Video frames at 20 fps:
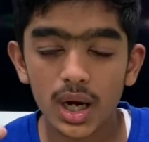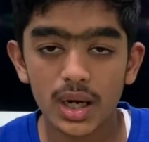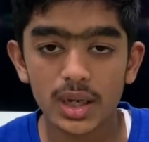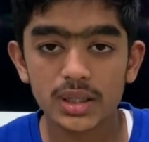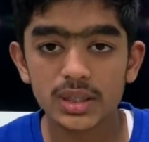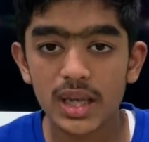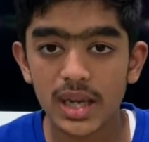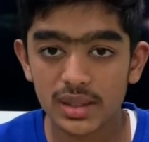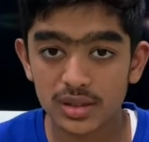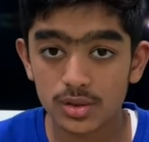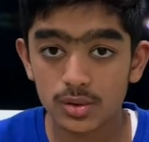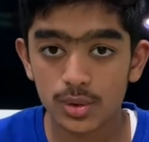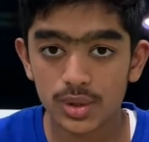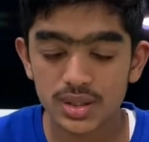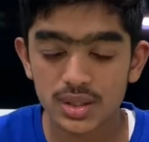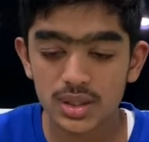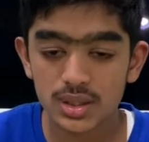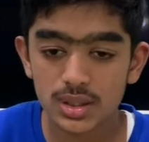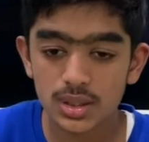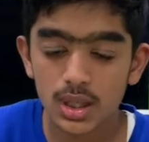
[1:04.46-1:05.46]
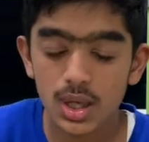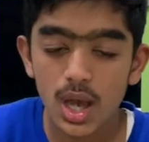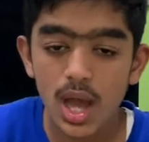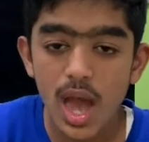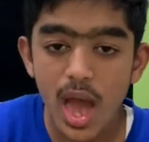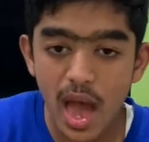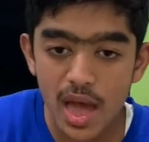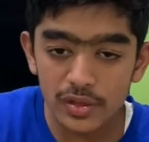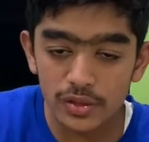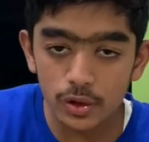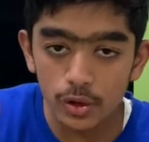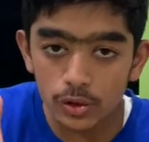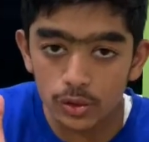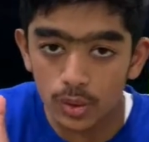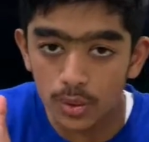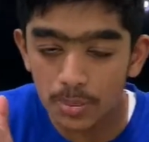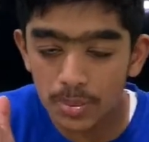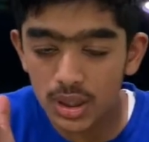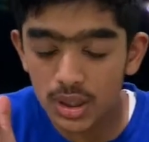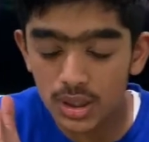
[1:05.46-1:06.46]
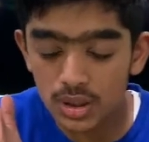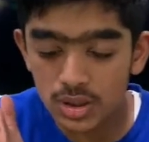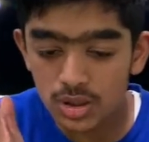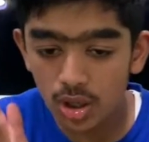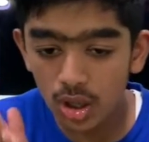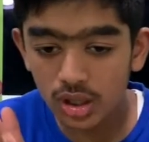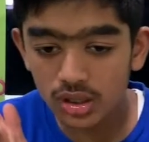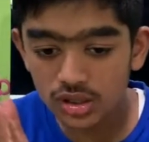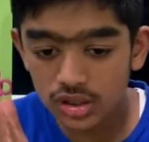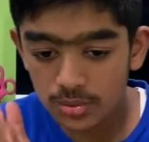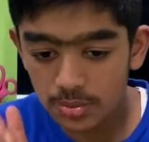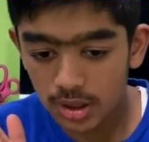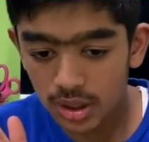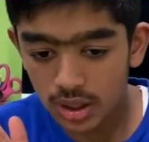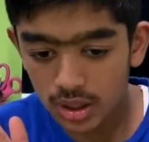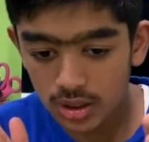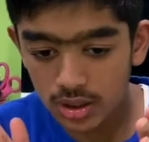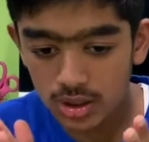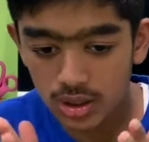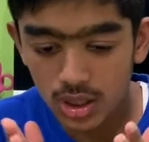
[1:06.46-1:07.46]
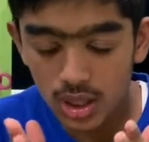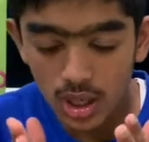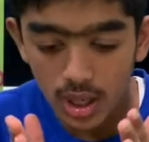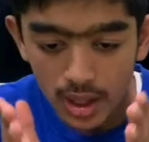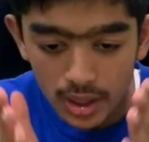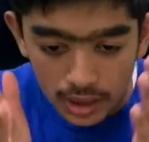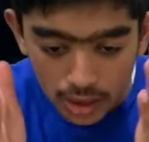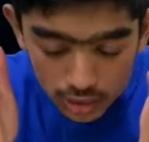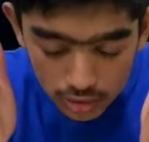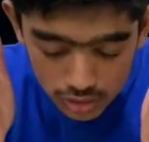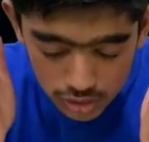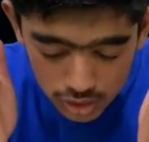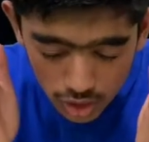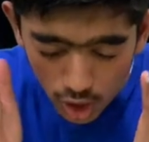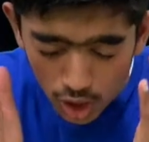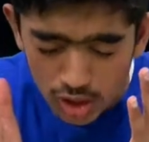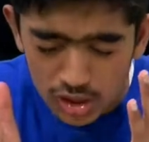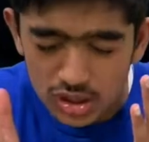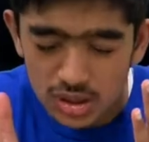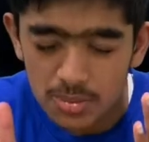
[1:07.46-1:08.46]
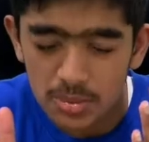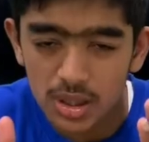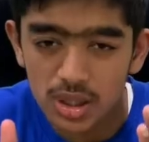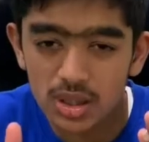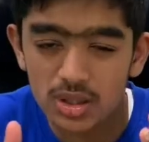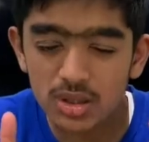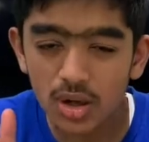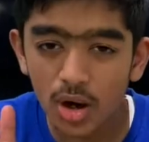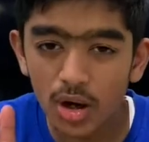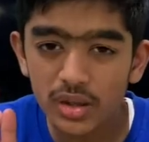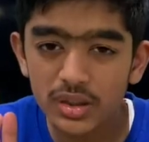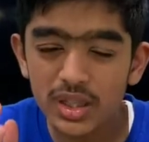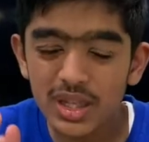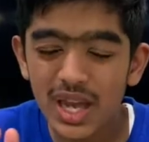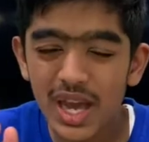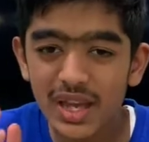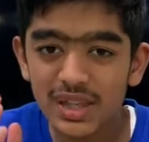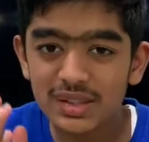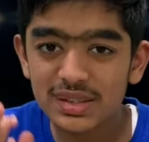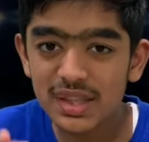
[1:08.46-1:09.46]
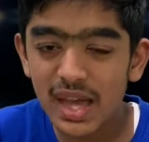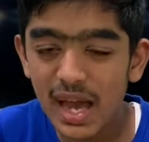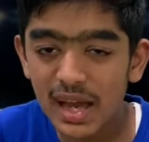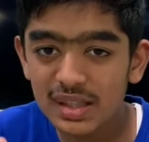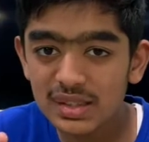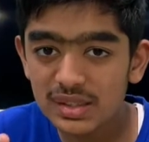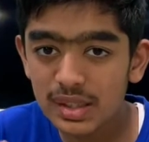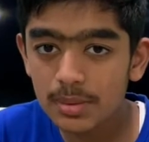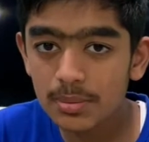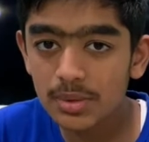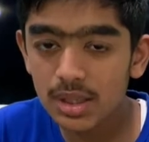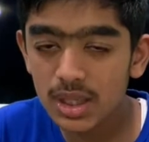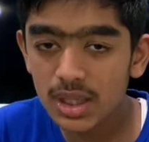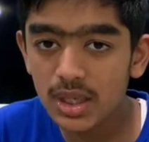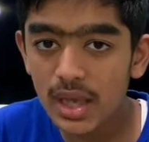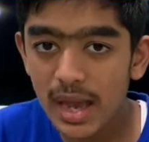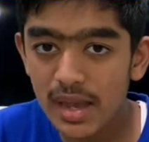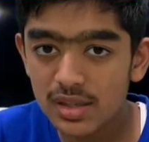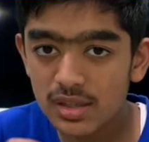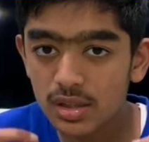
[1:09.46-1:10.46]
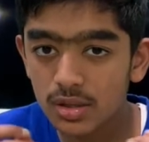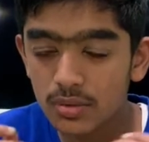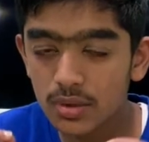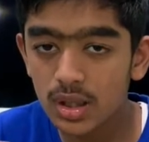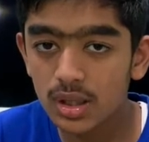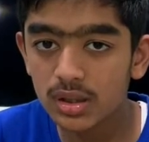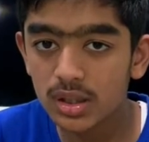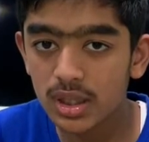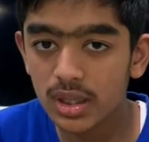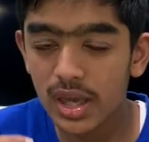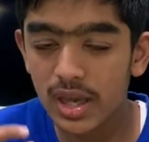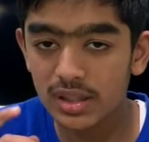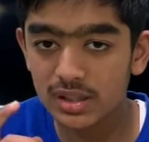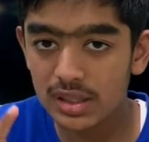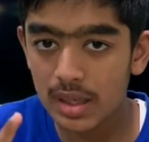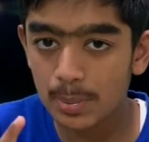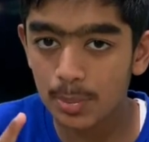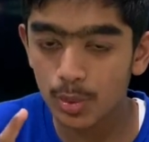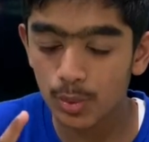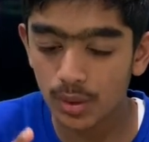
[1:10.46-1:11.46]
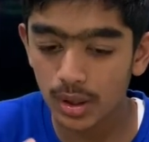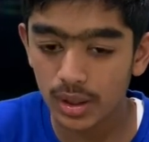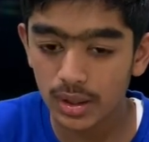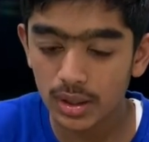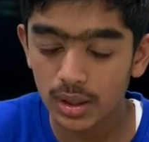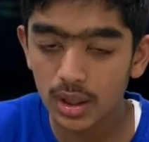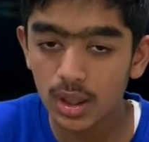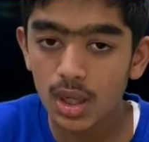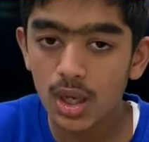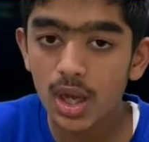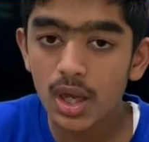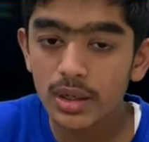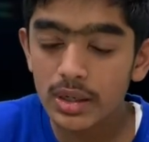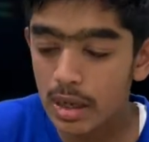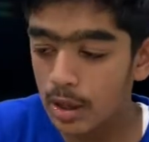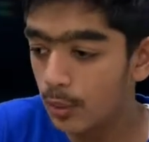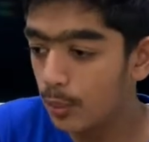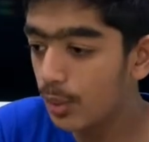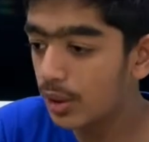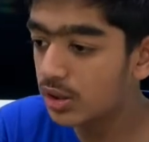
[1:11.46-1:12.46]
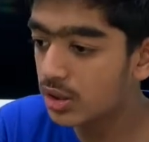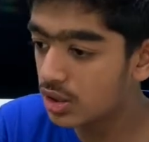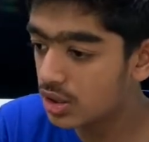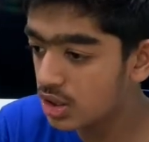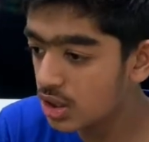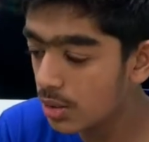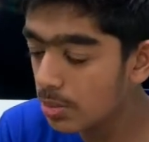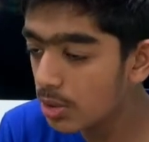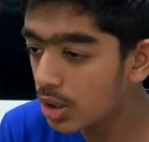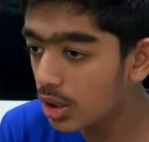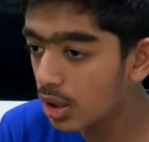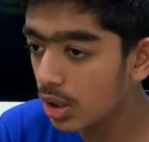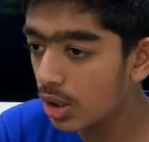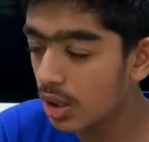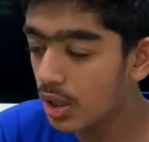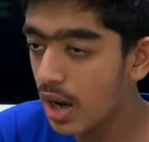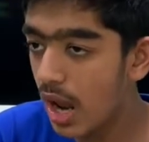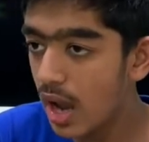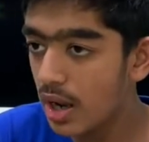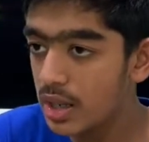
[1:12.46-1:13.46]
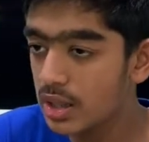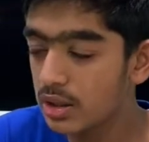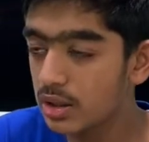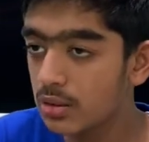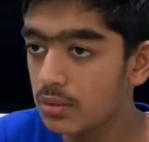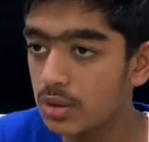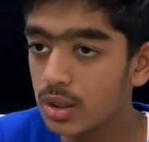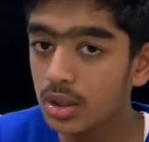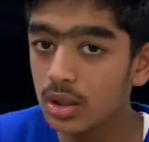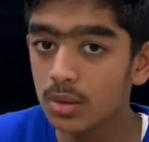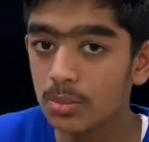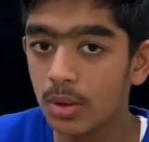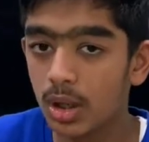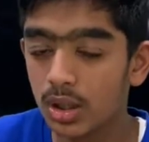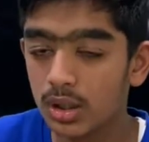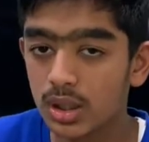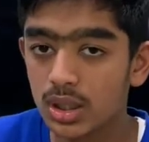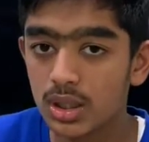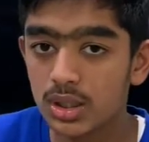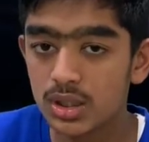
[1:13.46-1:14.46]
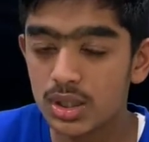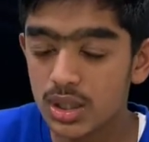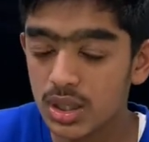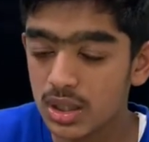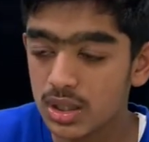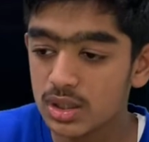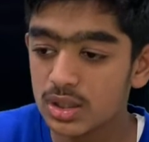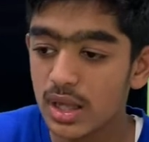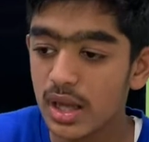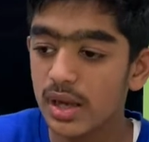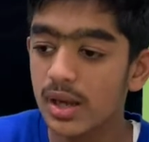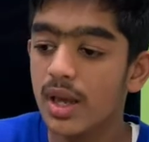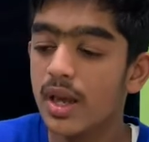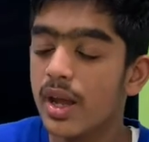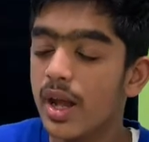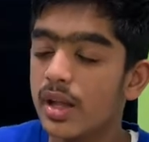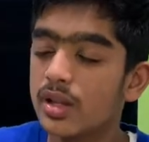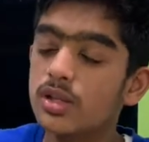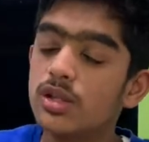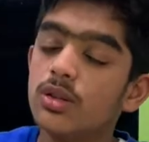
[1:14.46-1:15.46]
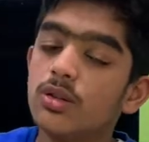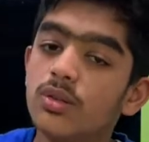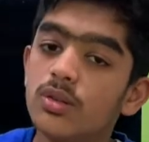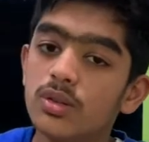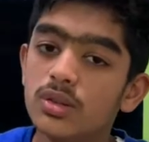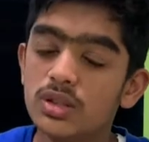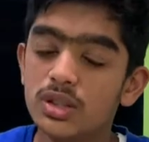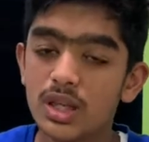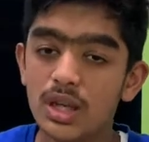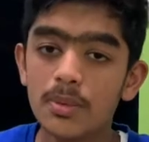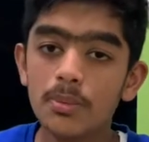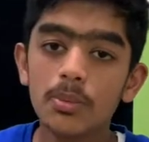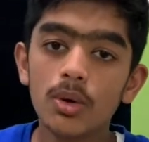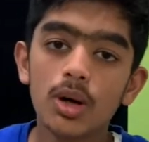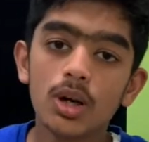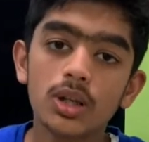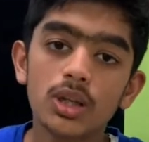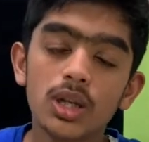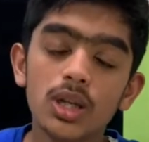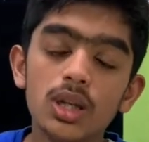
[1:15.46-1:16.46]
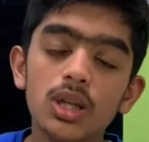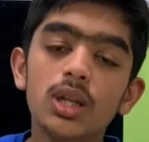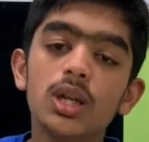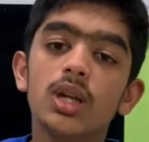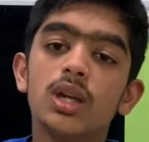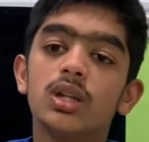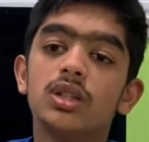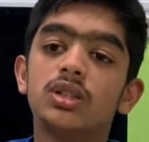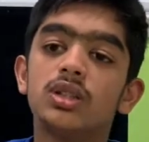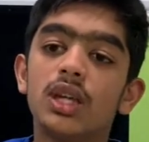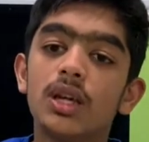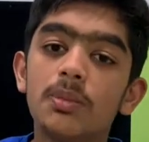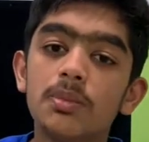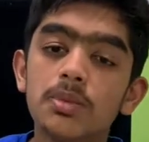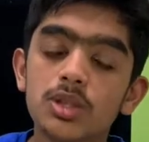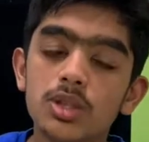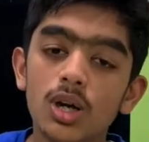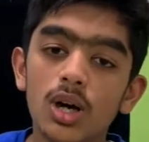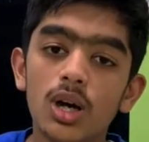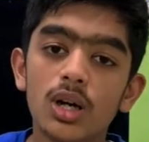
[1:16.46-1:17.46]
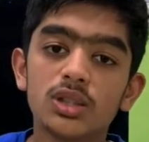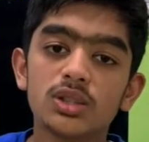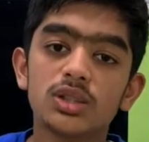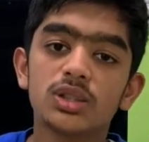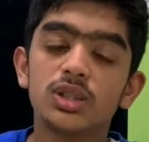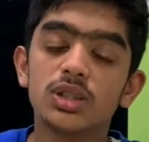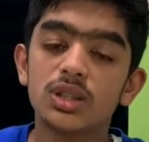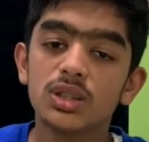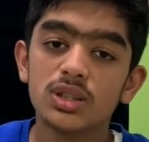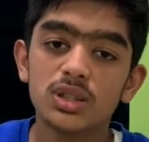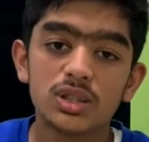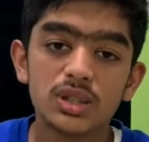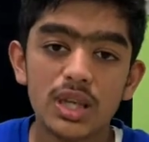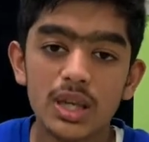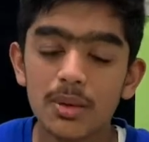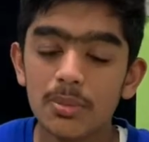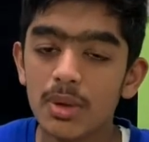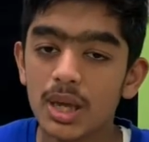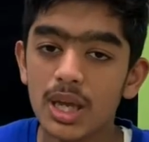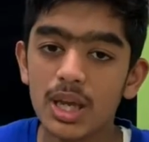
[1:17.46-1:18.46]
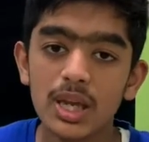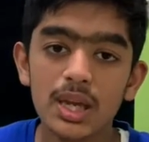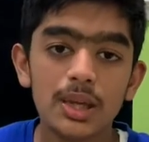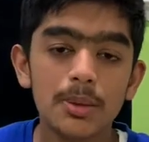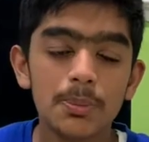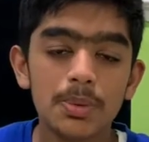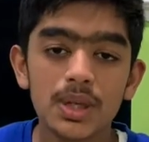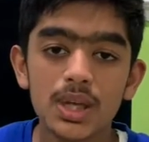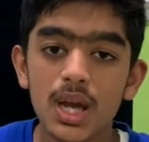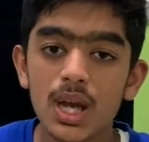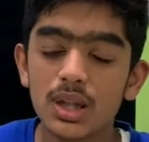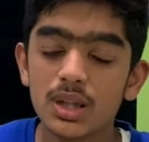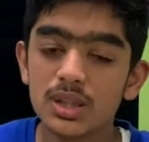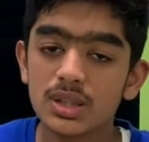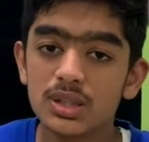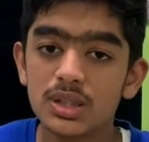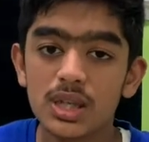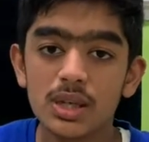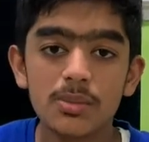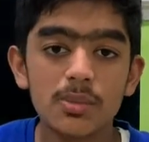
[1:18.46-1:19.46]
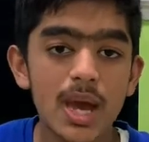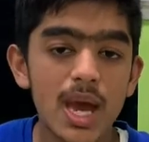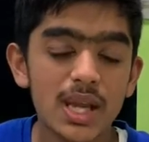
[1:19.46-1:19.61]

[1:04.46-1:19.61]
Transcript: text sources. And those would be stock simulators. Now, stock simulators are the exact same thing as the real thing except one. Now, what they're similar in the real markets is that it's the same market, same stocks, same AAPL, and same